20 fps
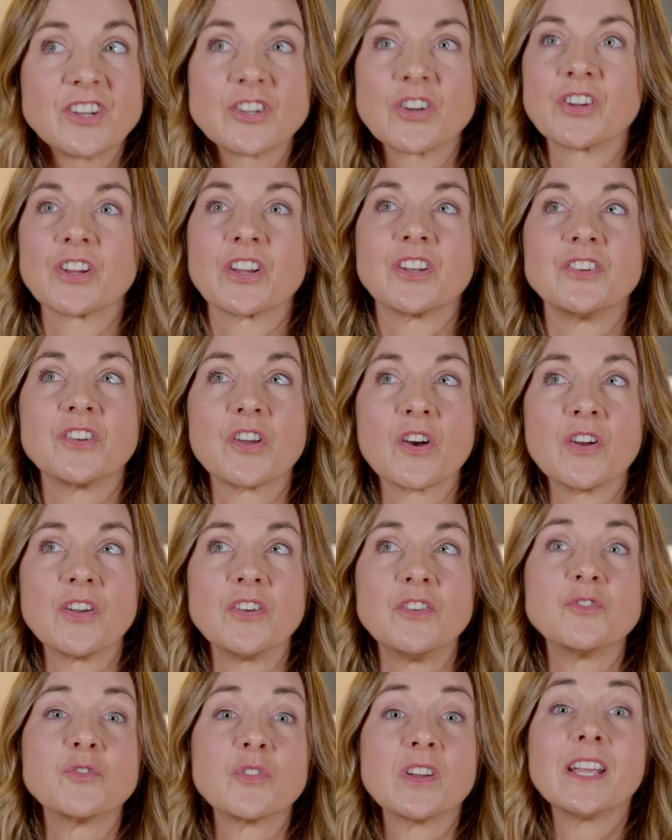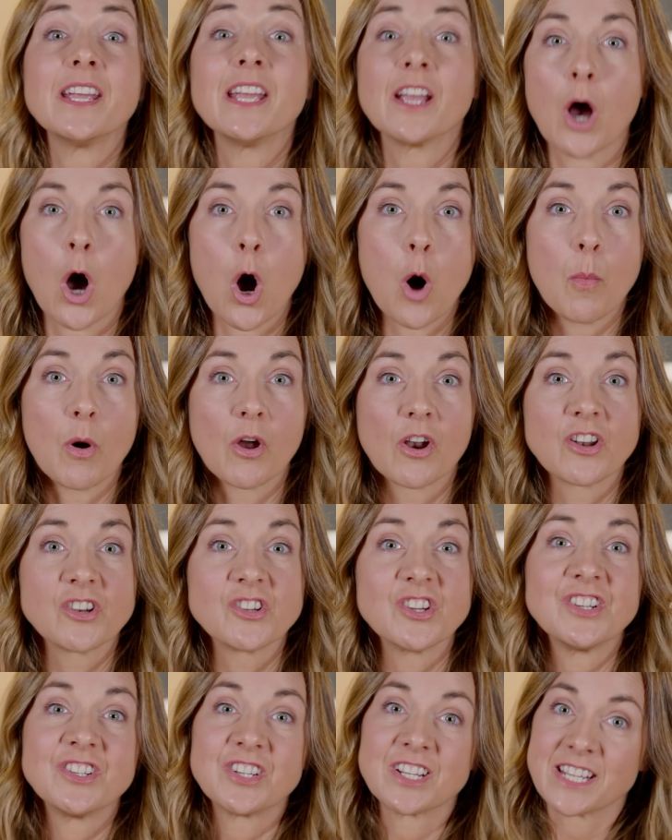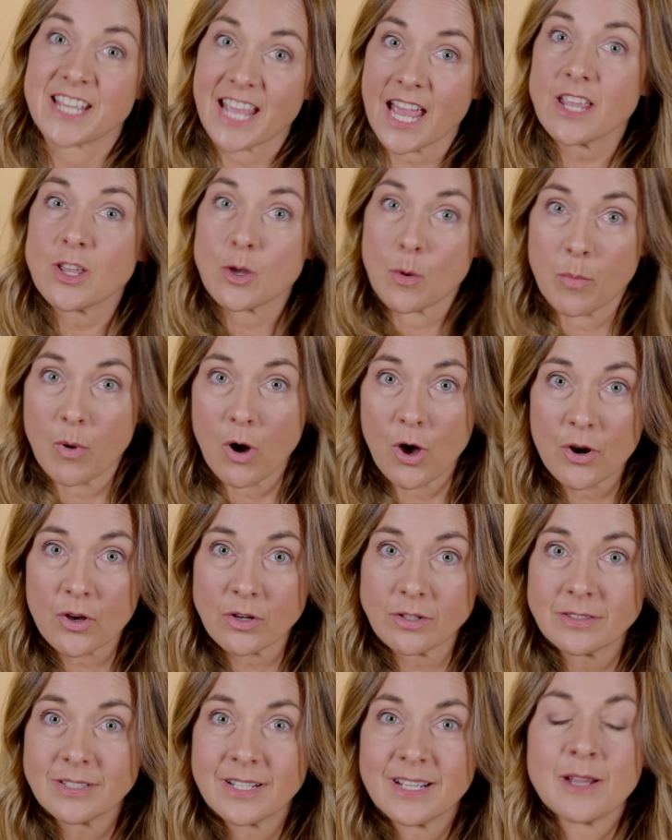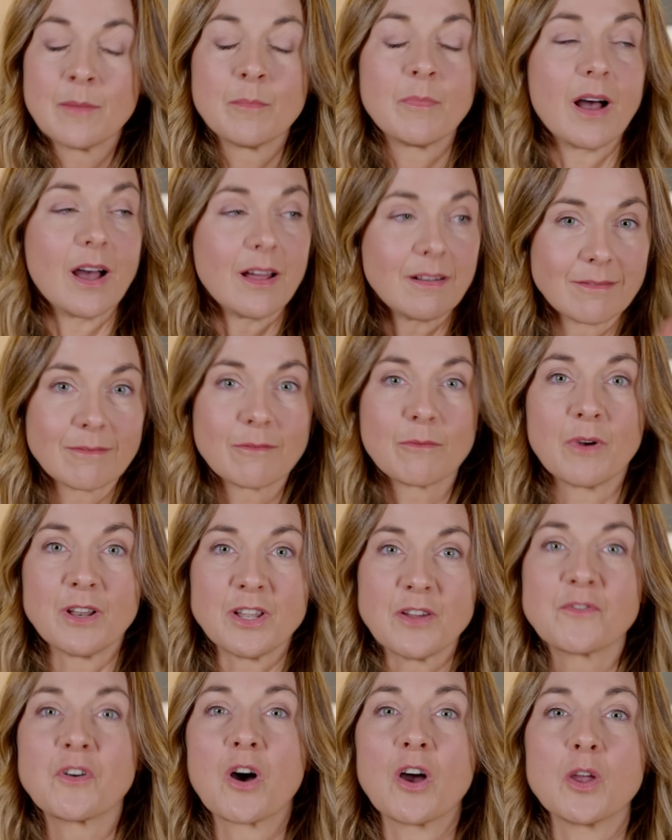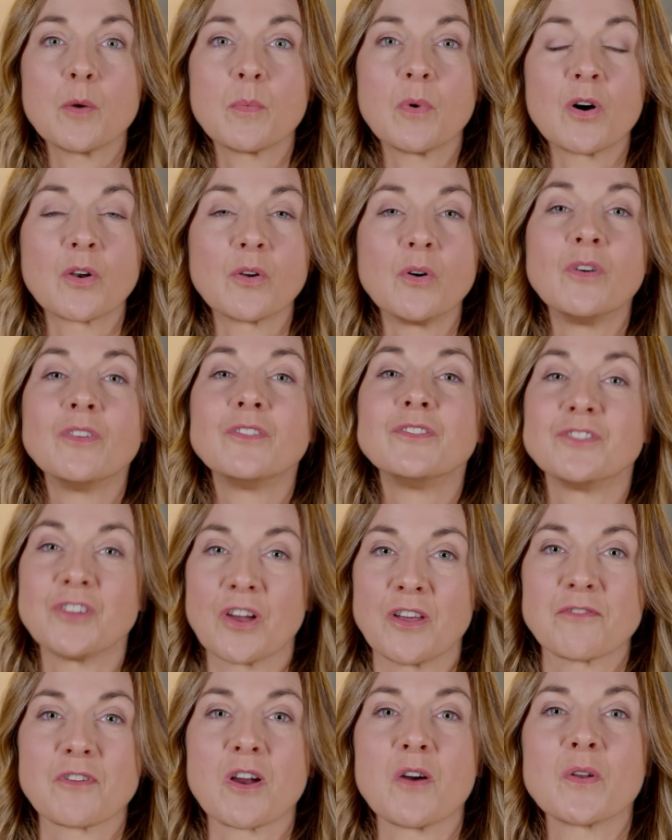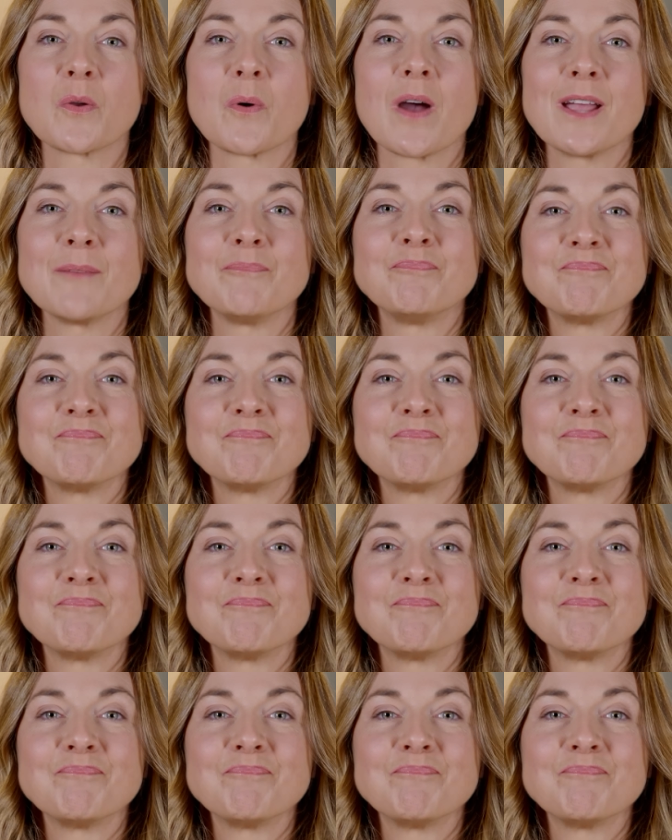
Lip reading: don't condone drinking a whole bottle of gin to get your bottle, but when you've got your bottle, don't throw it away.